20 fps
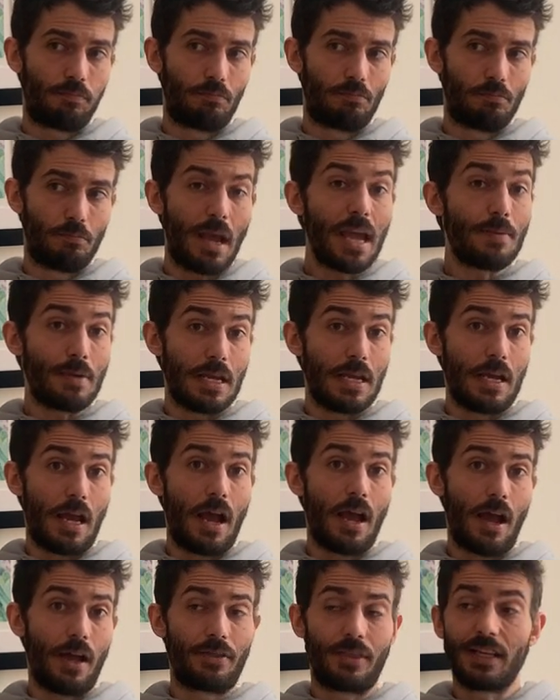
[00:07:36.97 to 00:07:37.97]
Maybe.
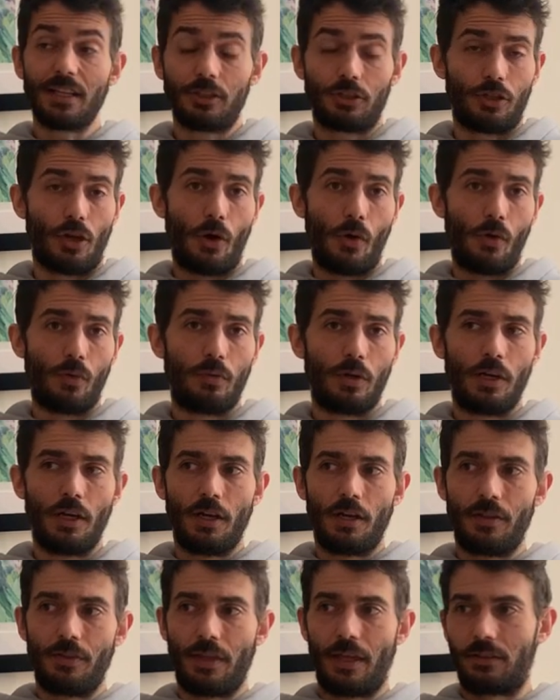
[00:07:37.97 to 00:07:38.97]
I, I think so.
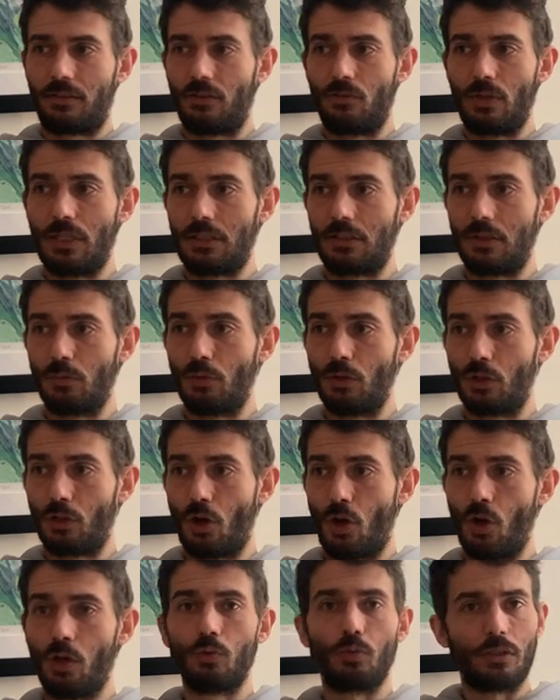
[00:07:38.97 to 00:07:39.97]
That's a reasonable
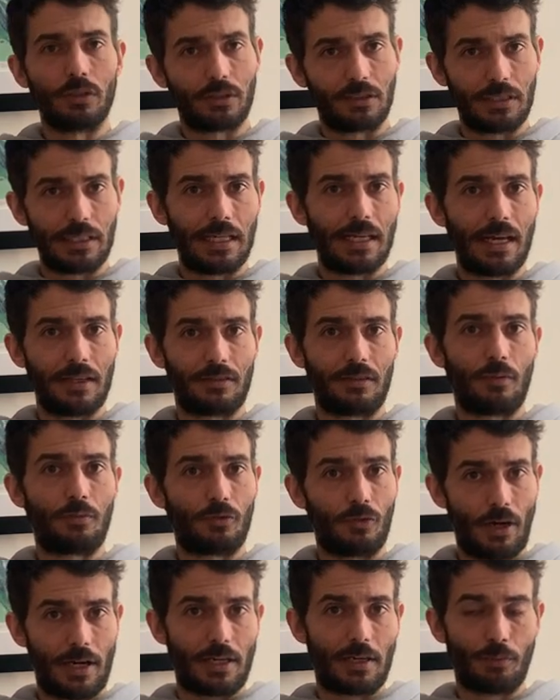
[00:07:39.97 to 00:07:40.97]
goal. We'll see as the
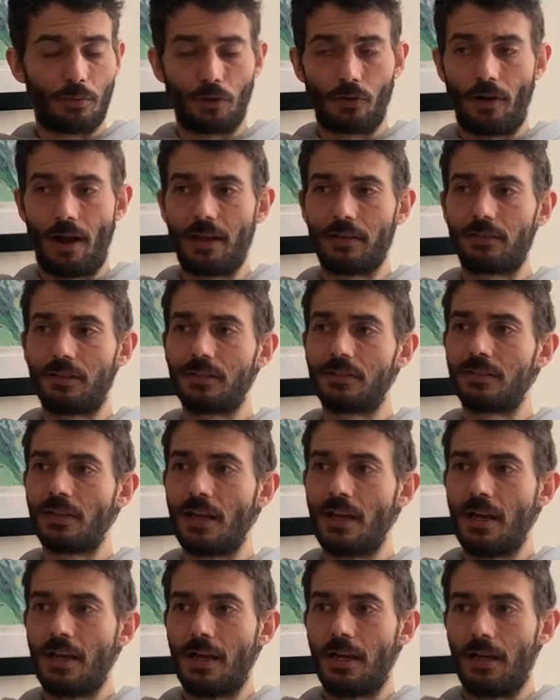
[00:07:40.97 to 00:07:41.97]
training progresses.